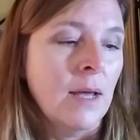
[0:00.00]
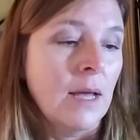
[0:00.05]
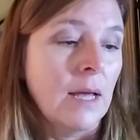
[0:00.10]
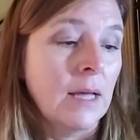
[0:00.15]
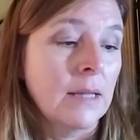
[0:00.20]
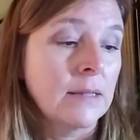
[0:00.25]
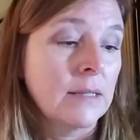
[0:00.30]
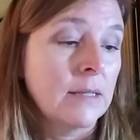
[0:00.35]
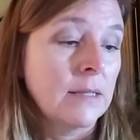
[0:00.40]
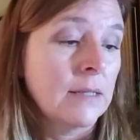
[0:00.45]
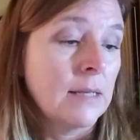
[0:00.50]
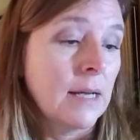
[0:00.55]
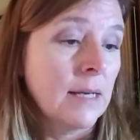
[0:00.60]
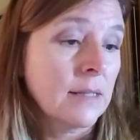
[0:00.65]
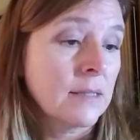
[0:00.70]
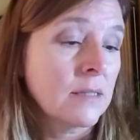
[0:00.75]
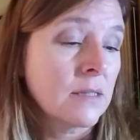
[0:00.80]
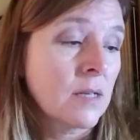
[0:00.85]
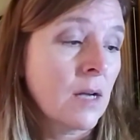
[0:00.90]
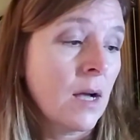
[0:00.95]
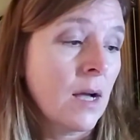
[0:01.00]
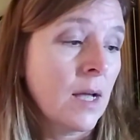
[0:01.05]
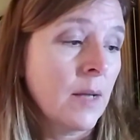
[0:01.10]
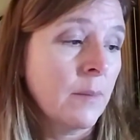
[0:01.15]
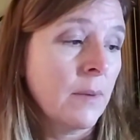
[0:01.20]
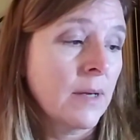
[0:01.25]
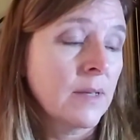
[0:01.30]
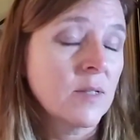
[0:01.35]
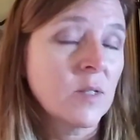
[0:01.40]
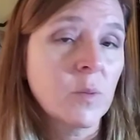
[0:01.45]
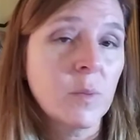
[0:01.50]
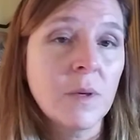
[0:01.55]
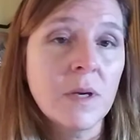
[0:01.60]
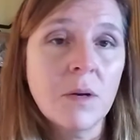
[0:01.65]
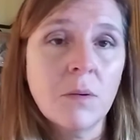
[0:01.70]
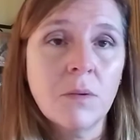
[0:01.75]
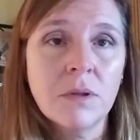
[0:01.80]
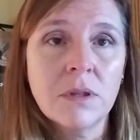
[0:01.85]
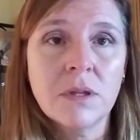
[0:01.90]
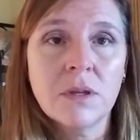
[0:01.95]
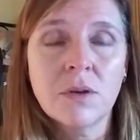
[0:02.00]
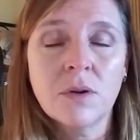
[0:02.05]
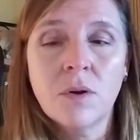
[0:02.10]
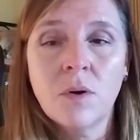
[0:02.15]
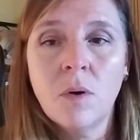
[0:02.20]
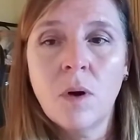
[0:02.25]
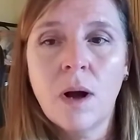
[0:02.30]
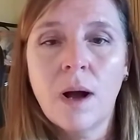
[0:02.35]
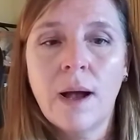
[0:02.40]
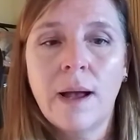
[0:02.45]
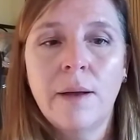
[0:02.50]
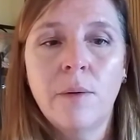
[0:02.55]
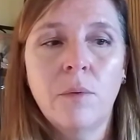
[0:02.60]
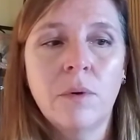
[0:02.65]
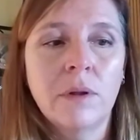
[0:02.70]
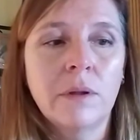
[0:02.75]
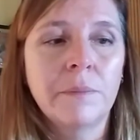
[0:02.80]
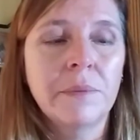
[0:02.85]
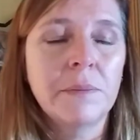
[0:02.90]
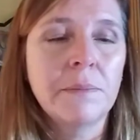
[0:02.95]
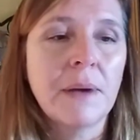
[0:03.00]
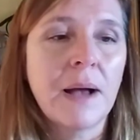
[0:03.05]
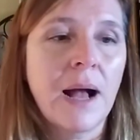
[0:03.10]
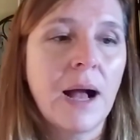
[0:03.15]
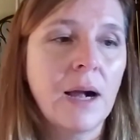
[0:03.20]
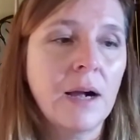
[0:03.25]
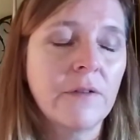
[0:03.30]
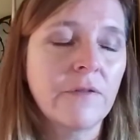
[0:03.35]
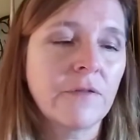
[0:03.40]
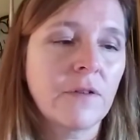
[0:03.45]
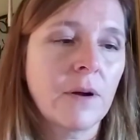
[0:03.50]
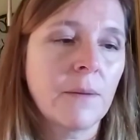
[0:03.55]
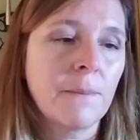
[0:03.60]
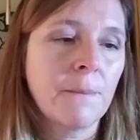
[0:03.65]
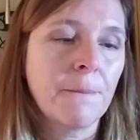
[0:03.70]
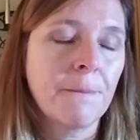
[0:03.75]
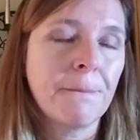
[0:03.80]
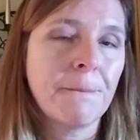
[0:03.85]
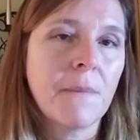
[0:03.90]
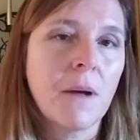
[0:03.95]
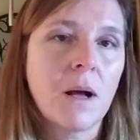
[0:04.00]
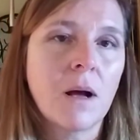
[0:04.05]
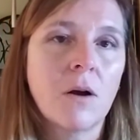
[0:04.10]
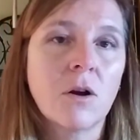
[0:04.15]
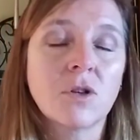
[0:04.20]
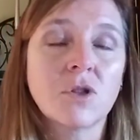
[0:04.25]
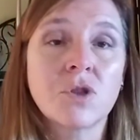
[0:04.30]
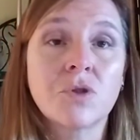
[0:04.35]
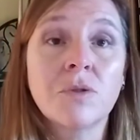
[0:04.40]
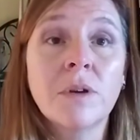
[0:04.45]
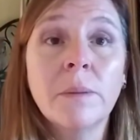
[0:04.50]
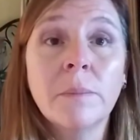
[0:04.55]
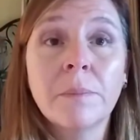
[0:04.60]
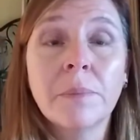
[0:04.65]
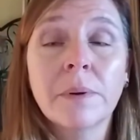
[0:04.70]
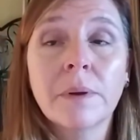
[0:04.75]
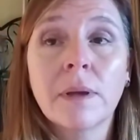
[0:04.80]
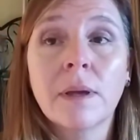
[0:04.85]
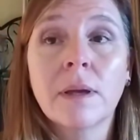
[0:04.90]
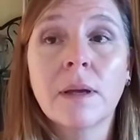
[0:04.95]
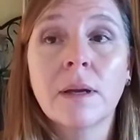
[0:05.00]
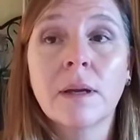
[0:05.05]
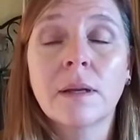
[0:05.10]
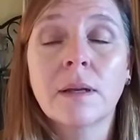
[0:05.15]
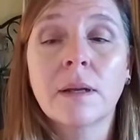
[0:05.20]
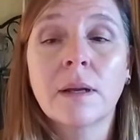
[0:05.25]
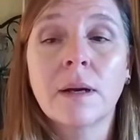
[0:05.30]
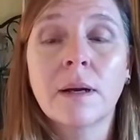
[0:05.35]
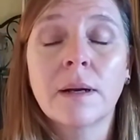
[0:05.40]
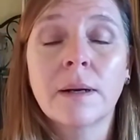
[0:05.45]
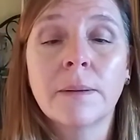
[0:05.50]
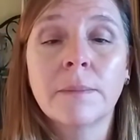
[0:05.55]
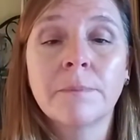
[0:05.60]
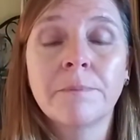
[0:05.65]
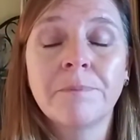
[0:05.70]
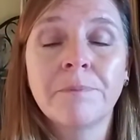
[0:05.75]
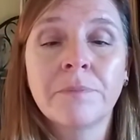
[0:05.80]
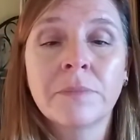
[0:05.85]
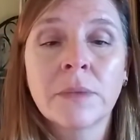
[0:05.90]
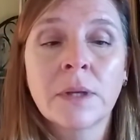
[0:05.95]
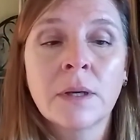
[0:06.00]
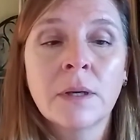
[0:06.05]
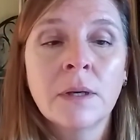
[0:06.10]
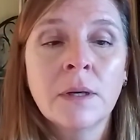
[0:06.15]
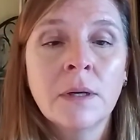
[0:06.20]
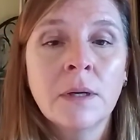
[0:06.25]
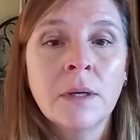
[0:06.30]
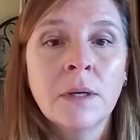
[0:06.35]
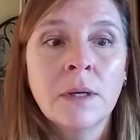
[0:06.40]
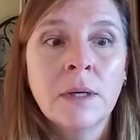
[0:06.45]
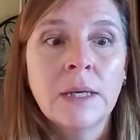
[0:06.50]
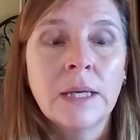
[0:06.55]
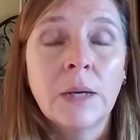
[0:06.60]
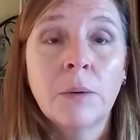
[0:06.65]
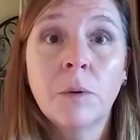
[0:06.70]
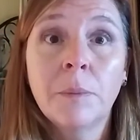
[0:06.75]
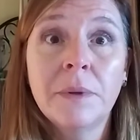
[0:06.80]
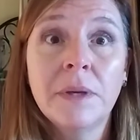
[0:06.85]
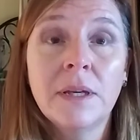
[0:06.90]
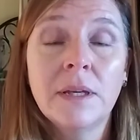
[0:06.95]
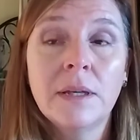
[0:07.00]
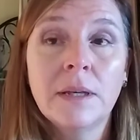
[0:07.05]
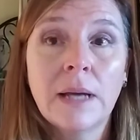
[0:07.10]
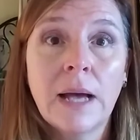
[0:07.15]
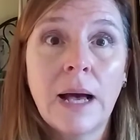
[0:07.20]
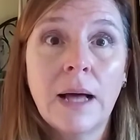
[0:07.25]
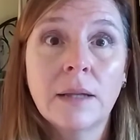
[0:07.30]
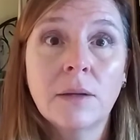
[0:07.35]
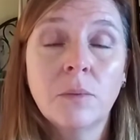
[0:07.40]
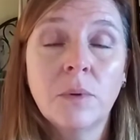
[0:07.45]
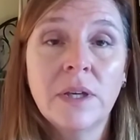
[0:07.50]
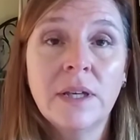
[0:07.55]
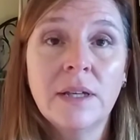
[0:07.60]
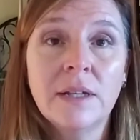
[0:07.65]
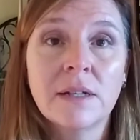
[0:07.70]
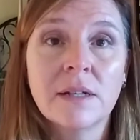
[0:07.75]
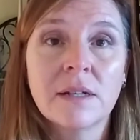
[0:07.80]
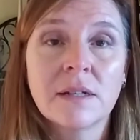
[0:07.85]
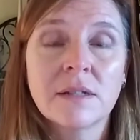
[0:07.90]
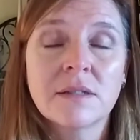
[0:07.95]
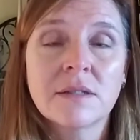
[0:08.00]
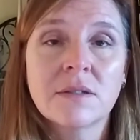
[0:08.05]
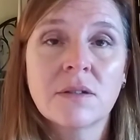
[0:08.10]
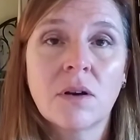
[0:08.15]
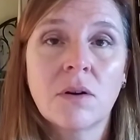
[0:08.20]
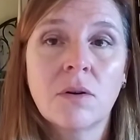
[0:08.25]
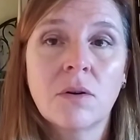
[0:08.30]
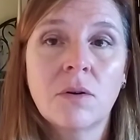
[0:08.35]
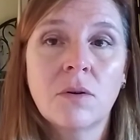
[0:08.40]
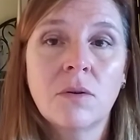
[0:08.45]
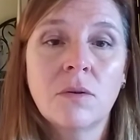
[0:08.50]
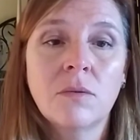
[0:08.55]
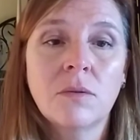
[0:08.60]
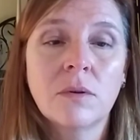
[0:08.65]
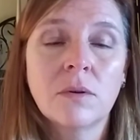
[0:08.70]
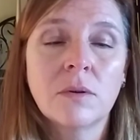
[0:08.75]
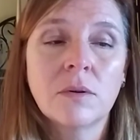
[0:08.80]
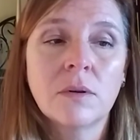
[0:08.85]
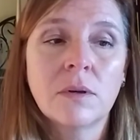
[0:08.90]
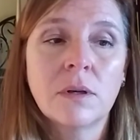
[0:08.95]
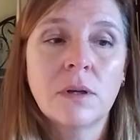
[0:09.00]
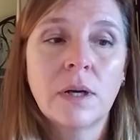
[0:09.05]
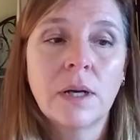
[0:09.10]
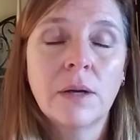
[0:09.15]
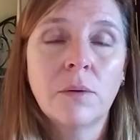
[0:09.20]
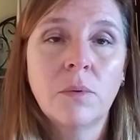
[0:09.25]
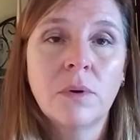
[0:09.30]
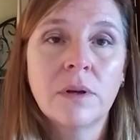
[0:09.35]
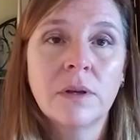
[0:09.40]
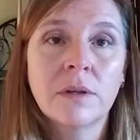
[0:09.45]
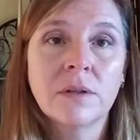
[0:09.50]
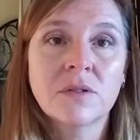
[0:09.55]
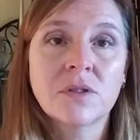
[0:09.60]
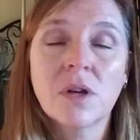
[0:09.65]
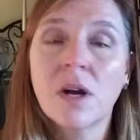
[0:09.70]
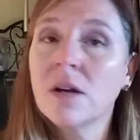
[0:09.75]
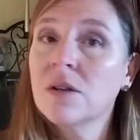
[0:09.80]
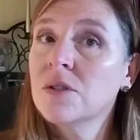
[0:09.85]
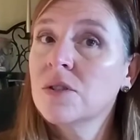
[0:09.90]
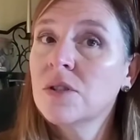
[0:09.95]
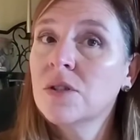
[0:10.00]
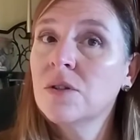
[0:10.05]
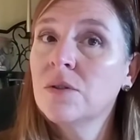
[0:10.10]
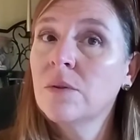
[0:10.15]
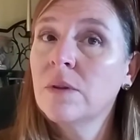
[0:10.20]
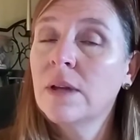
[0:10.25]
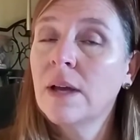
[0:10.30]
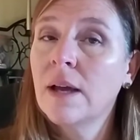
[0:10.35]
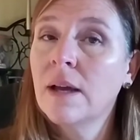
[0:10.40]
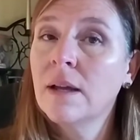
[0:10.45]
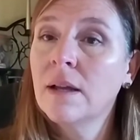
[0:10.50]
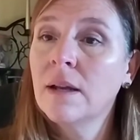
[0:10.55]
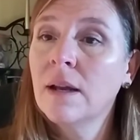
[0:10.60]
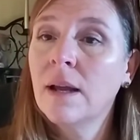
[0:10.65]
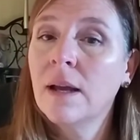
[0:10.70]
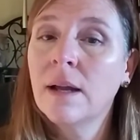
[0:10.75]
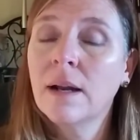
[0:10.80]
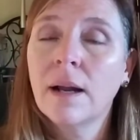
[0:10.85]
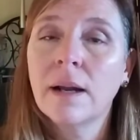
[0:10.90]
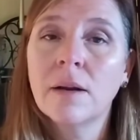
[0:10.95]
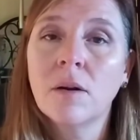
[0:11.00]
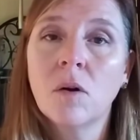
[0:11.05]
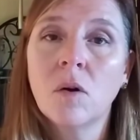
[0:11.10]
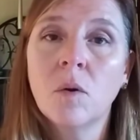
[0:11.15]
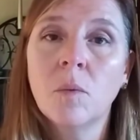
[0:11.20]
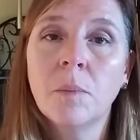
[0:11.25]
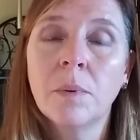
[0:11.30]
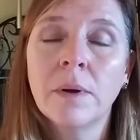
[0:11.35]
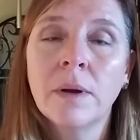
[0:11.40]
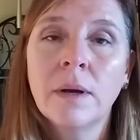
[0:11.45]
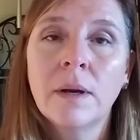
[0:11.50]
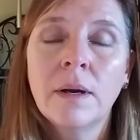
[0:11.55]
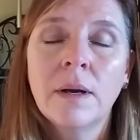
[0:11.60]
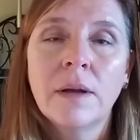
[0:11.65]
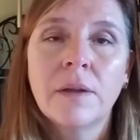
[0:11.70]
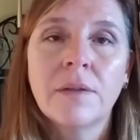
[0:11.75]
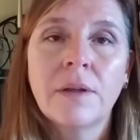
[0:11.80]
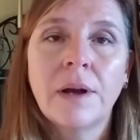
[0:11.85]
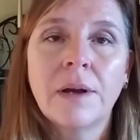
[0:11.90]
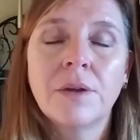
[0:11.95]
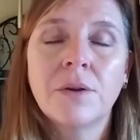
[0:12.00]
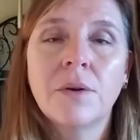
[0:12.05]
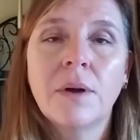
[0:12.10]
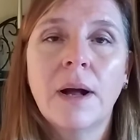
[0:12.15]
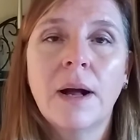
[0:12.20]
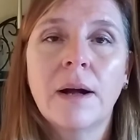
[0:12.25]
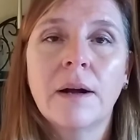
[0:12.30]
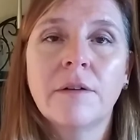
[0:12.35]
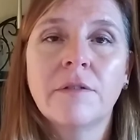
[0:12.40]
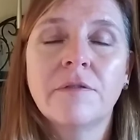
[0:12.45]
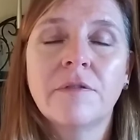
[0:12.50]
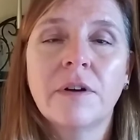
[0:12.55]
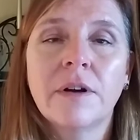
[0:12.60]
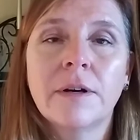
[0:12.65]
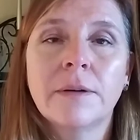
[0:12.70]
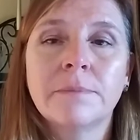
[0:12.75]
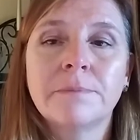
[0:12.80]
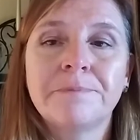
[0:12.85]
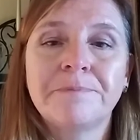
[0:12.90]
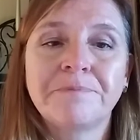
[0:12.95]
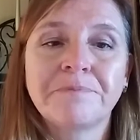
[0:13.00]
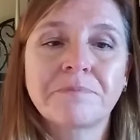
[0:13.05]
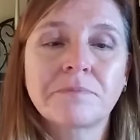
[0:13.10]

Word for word: And the next time I speak with you, I will be back from our trip and um, it will be Halloween. So I will talk to you then, and I hope that you have um,